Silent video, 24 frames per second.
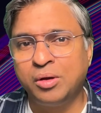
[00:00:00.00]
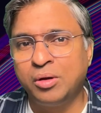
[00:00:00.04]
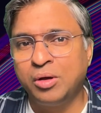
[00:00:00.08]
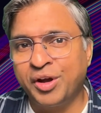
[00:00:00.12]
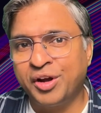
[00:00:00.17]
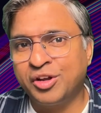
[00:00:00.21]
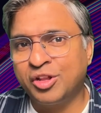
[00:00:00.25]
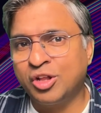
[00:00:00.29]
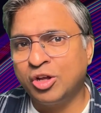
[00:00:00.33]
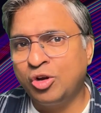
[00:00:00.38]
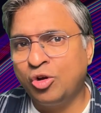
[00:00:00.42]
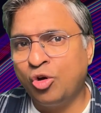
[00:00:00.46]

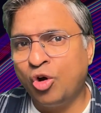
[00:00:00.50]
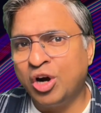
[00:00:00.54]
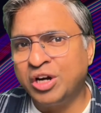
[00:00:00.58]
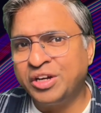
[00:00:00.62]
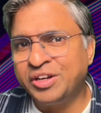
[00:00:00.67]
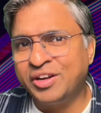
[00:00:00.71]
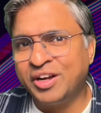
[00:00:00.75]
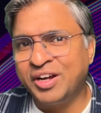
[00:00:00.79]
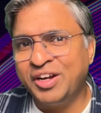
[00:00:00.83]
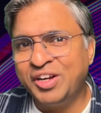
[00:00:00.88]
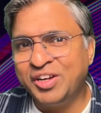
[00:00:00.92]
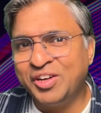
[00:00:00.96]
where the
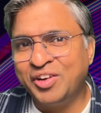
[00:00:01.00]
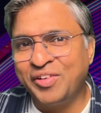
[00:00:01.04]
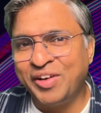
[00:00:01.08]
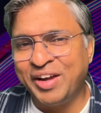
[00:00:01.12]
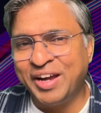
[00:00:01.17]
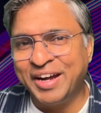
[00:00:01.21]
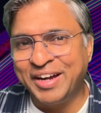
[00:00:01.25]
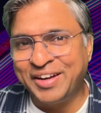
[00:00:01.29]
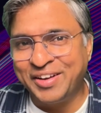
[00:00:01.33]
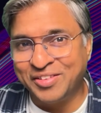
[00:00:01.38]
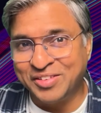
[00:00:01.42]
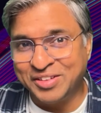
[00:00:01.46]
content
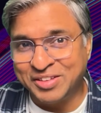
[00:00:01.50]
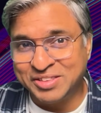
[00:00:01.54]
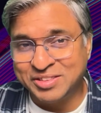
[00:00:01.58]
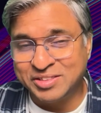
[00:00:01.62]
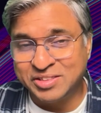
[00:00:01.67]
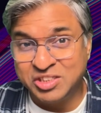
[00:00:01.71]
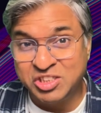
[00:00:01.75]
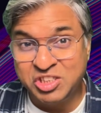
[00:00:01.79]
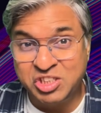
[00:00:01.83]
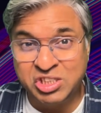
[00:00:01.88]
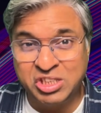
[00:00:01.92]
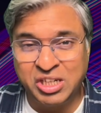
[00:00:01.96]

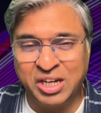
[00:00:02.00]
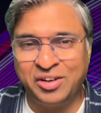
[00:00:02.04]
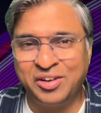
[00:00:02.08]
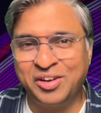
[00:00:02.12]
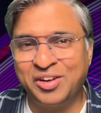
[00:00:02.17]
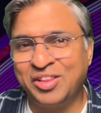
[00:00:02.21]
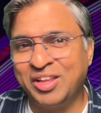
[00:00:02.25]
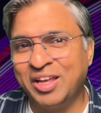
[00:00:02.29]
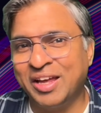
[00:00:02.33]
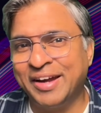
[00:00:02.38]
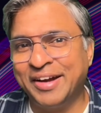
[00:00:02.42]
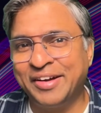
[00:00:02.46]
creators
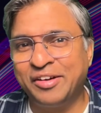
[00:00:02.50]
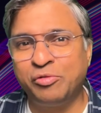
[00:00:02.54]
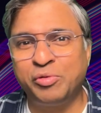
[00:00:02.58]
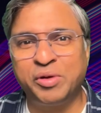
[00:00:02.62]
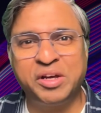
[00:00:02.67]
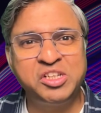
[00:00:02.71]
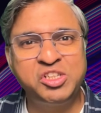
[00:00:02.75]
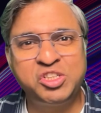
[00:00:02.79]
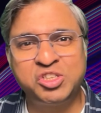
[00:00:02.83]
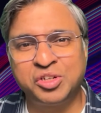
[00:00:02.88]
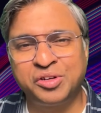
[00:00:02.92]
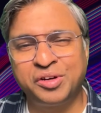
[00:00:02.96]
share their
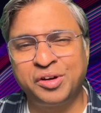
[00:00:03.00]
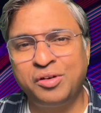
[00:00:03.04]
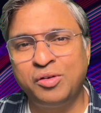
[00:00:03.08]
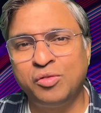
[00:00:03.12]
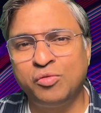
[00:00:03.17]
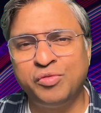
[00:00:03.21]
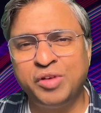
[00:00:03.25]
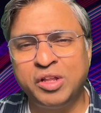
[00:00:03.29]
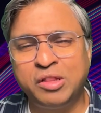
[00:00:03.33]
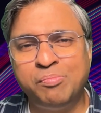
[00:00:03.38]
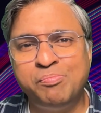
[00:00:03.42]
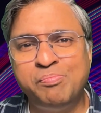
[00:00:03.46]
adventure
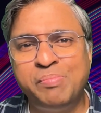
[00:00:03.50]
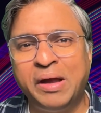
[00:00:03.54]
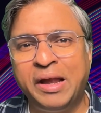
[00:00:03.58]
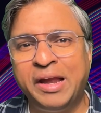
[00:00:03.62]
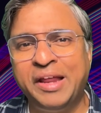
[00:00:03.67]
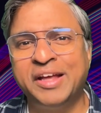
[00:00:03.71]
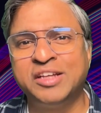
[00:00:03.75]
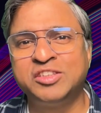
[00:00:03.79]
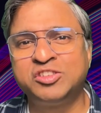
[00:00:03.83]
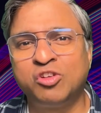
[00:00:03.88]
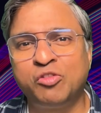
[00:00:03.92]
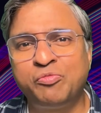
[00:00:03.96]
with
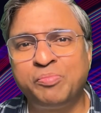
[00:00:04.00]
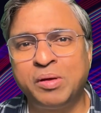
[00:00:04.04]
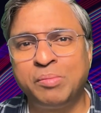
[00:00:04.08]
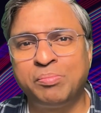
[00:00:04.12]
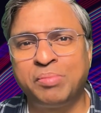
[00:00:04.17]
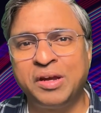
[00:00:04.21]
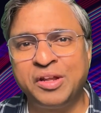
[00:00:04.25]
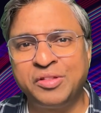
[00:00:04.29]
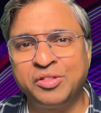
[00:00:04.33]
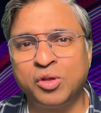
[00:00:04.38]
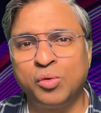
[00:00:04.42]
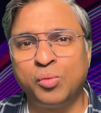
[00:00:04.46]
billions of
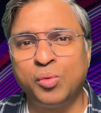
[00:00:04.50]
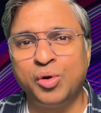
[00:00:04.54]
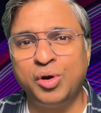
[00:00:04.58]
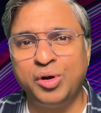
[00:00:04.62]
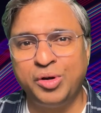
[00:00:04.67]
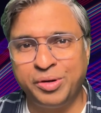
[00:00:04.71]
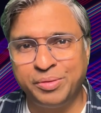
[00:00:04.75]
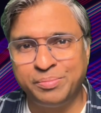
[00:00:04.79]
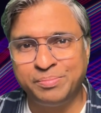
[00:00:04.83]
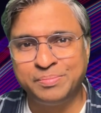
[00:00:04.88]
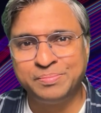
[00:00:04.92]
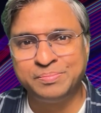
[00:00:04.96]
people in the
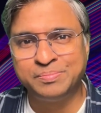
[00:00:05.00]
world.